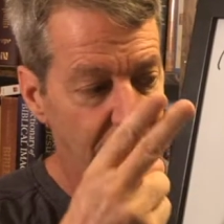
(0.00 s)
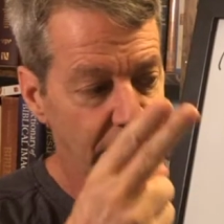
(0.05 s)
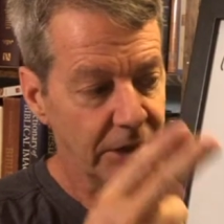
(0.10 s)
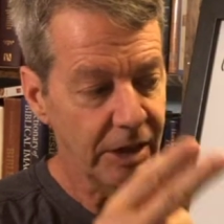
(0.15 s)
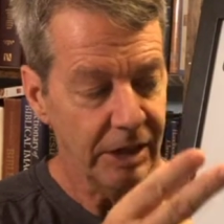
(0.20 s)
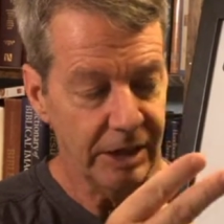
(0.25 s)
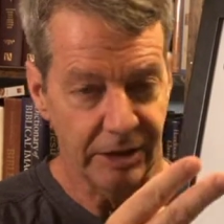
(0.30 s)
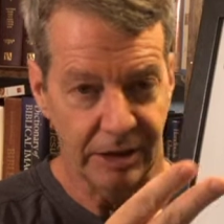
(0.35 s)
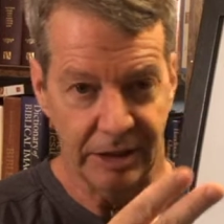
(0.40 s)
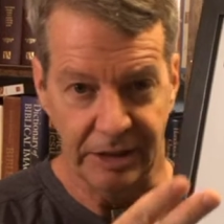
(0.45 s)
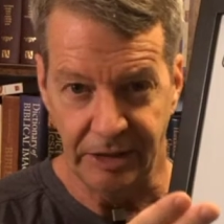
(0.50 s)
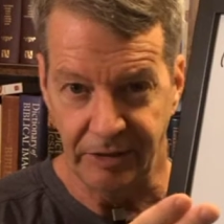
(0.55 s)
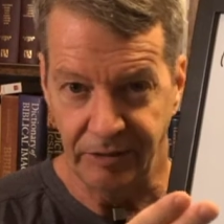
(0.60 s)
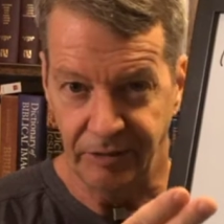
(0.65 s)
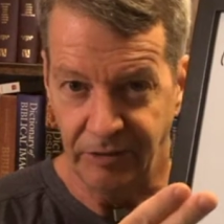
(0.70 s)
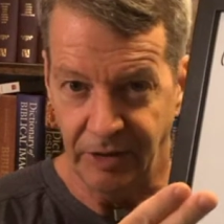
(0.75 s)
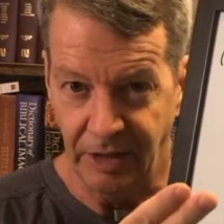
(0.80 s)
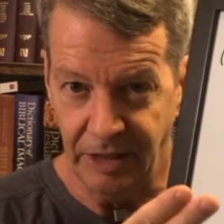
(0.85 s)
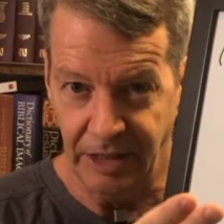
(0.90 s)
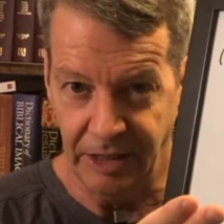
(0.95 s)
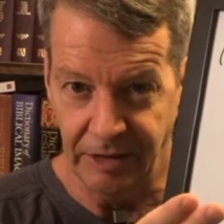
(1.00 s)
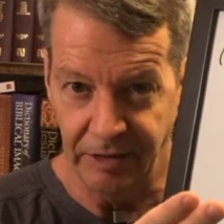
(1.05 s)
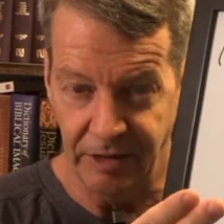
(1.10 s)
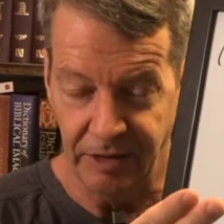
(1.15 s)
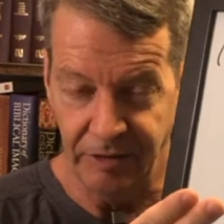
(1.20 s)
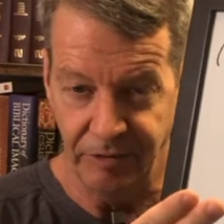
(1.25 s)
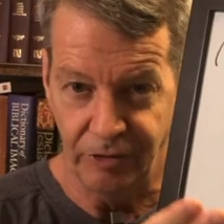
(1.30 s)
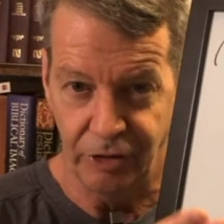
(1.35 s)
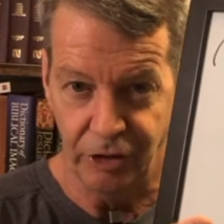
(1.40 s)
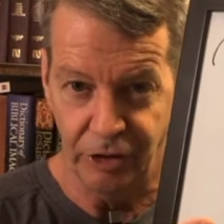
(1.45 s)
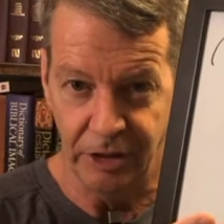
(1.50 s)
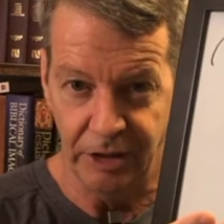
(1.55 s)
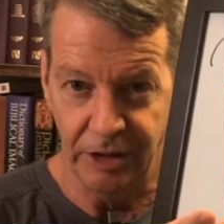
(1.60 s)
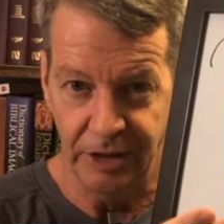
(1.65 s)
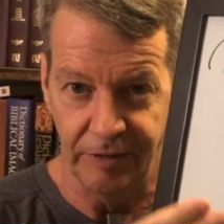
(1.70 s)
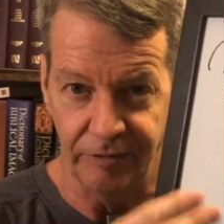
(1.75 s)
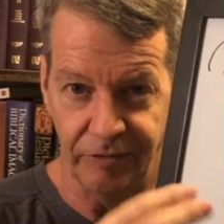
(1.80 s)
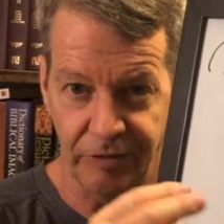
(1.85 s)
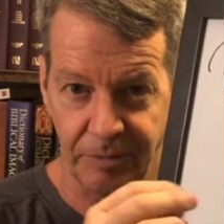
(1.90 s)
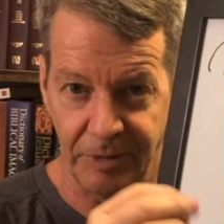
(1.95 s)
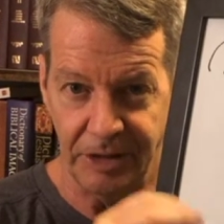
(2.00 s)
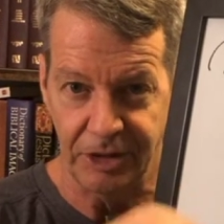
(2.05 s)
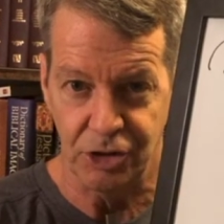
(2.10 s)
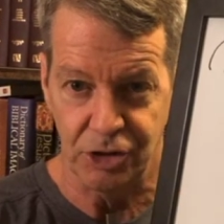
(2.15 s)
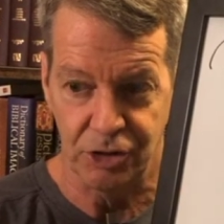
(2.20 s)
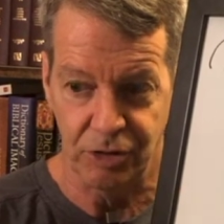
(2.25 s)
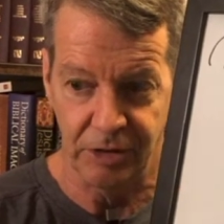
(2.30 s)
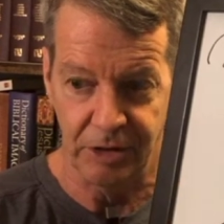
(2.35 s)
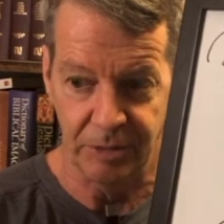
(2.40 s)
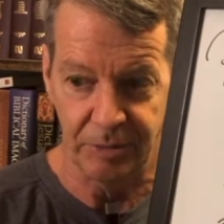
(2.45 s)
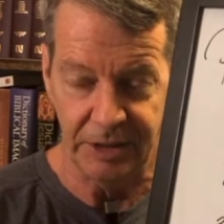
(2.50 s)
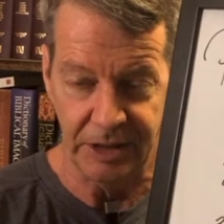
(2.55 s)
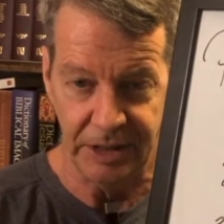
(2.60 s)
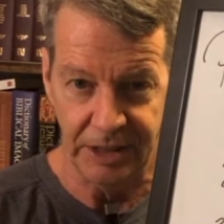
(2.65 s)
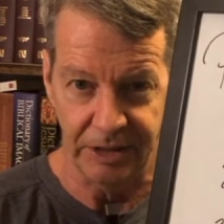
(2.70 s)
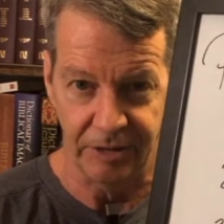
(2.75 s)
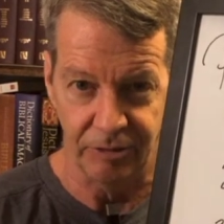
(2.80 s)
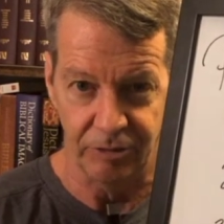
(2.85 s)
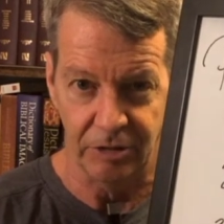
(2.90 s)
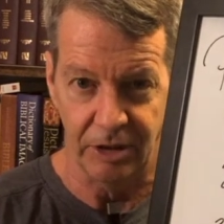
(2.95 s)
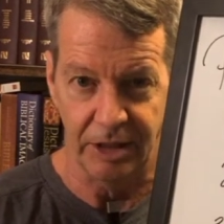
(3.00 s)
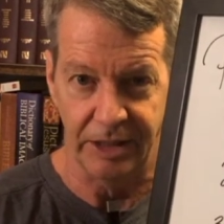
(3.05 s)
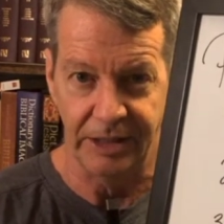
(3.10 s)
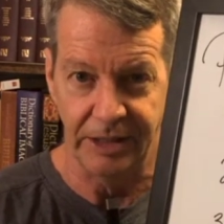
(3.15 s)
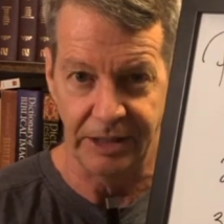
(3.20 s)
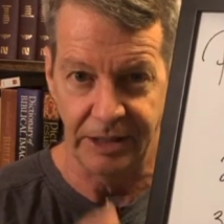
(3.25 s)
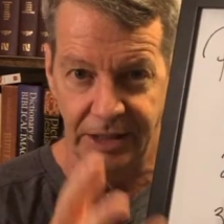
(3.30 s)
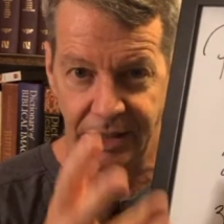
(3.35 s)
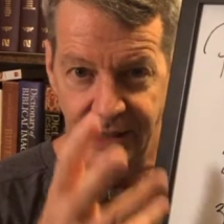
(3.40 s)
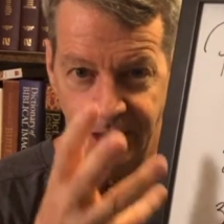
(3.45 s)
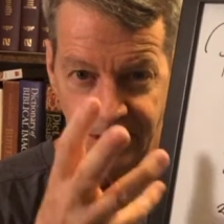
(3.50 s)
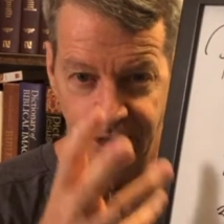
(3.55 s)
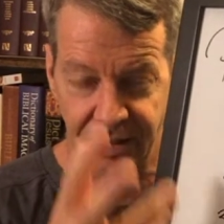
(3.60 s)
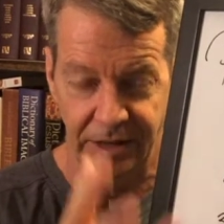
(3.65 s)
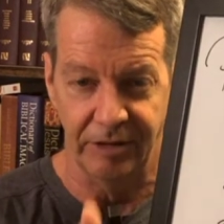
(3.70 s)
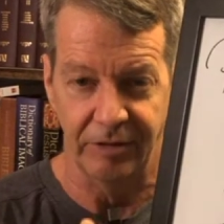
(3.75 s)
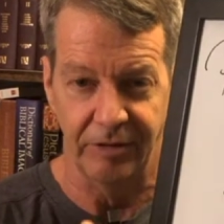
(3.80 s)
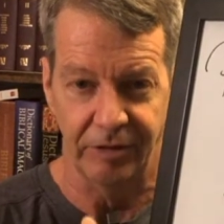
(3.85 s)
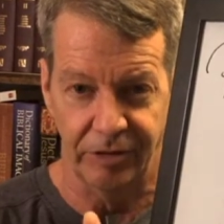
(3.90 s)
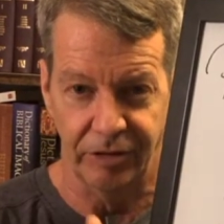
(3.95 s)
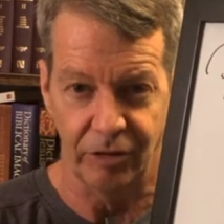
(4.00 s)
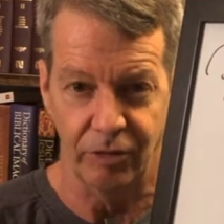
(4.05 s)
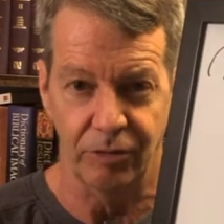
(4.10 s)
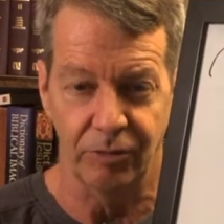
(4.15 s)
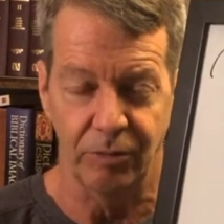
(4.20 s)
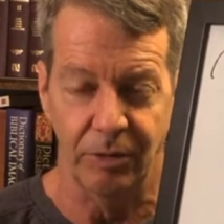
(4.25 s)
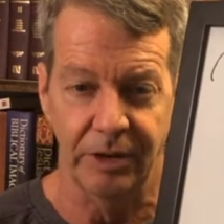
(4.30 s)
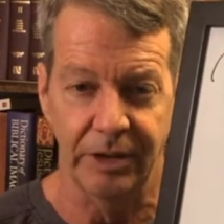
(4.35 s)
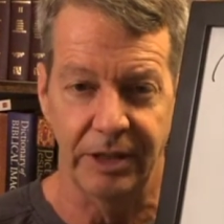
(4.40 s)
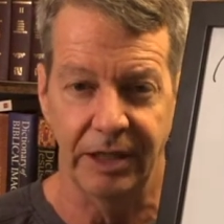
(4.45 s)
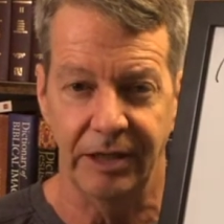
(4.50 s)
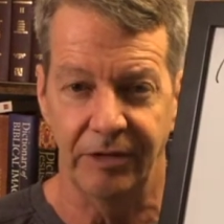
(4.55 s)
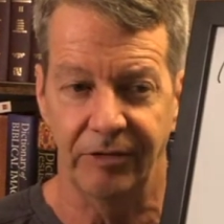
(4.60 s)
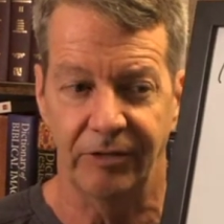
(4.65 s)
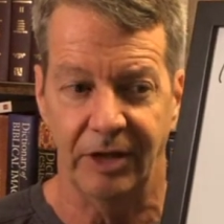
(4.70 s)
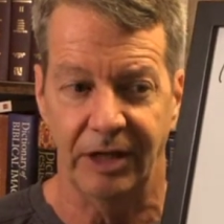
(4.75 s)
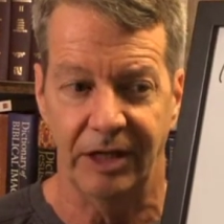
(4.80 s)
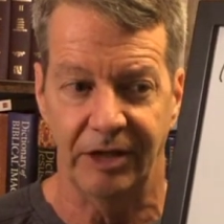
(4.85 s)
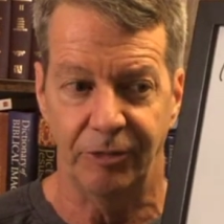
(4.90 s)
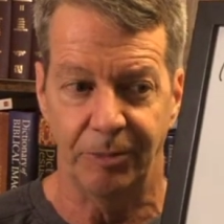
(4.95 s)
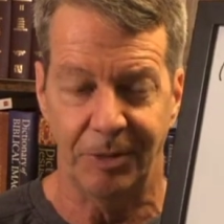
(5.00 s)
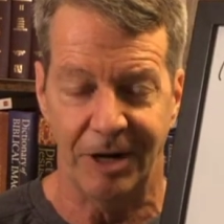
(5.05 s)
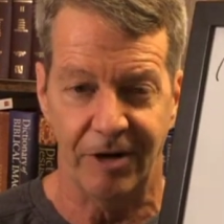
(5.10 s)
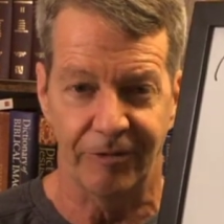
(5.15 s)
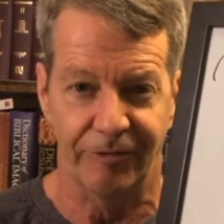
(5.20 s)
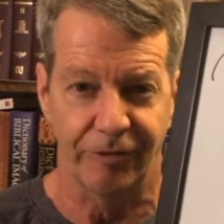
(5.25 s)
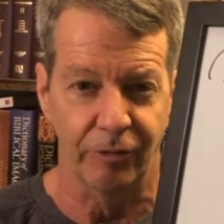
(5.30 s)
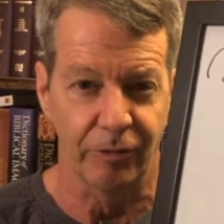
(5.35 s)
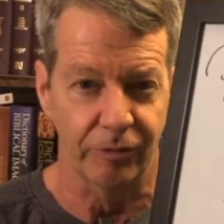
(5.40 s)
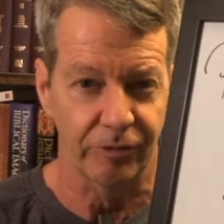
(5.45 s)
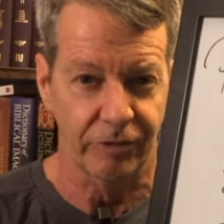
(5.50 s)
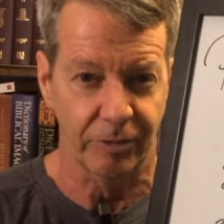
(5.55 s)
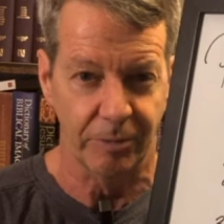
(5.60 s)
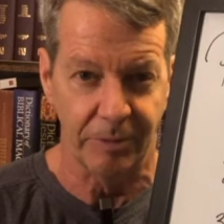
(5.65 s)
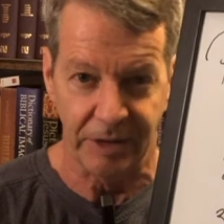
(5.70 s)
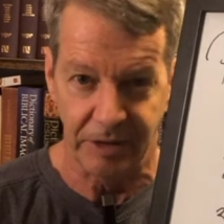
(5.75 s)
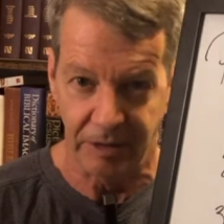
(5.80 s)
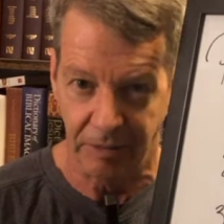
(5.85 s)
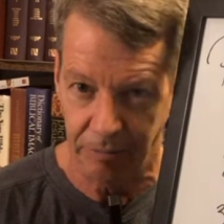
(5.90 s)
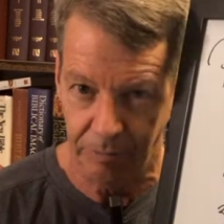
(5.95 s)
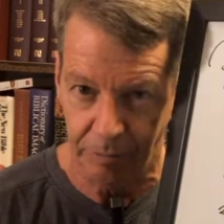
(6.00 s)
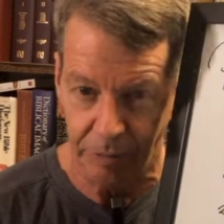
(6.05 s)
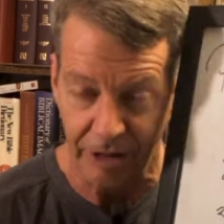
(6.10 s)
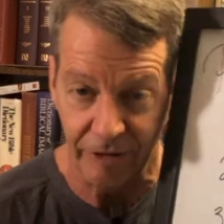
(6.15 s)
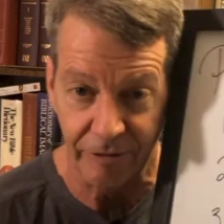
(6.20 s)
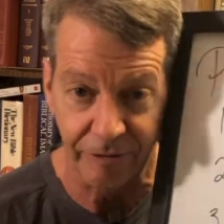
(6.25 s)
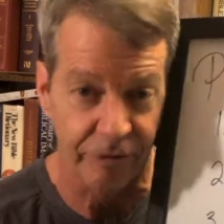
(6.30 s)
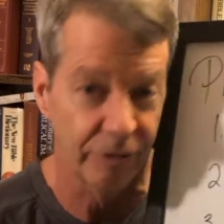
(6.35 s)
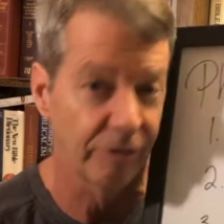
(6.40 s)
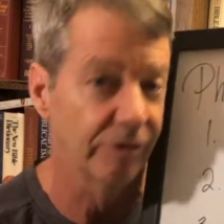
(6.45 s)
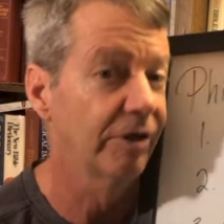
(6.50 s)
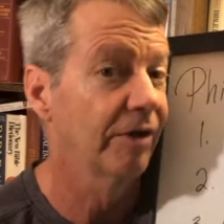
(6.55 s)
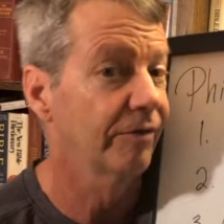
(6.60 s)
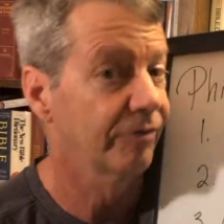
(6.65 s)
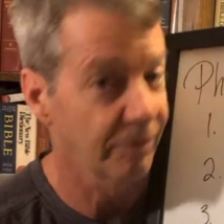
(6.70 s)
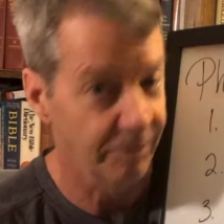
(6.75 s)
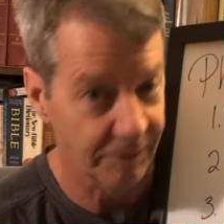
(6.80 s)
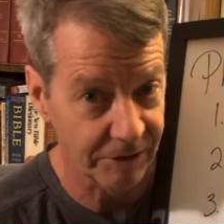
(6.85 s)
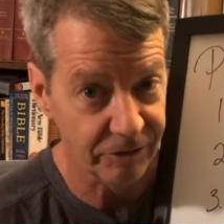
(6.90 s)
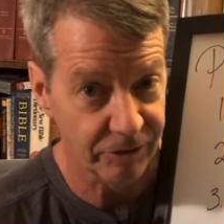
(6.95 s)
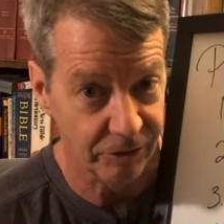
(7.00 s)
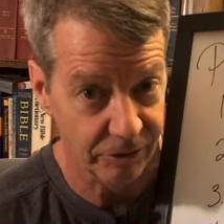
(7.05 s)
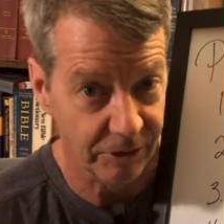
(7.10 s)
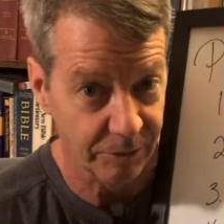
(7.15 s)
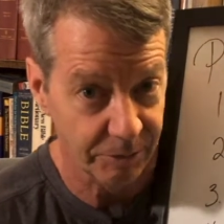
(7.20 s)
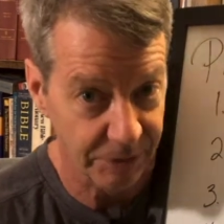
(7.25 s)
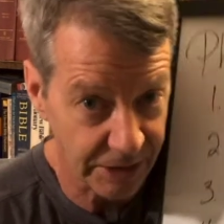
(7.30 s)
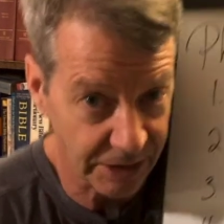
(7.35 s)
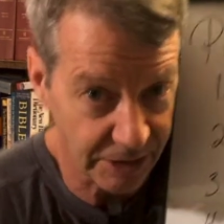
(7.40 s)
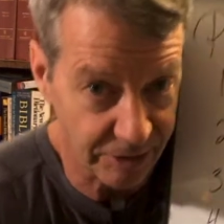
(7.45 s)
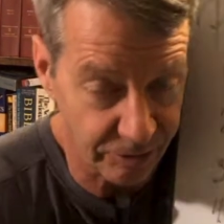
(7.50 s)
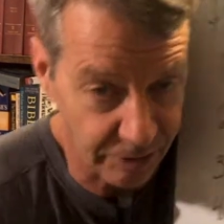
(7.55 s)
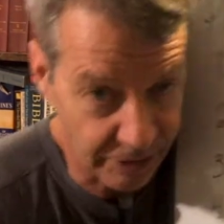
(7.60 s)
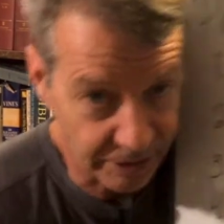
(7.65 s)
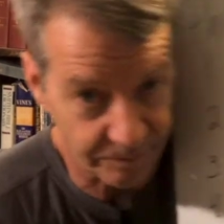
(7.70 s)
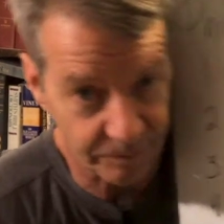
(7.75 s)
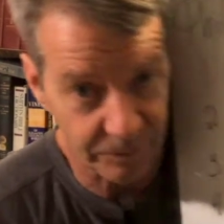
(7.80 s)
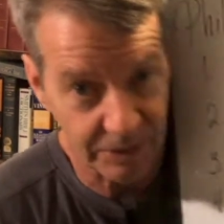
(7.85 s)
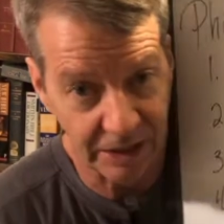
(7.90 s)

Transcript: And then he's, ha, he's good enough to make sure that we get it right. And then the third one is that he's powerful to make powerful enough to make sure that we get it right.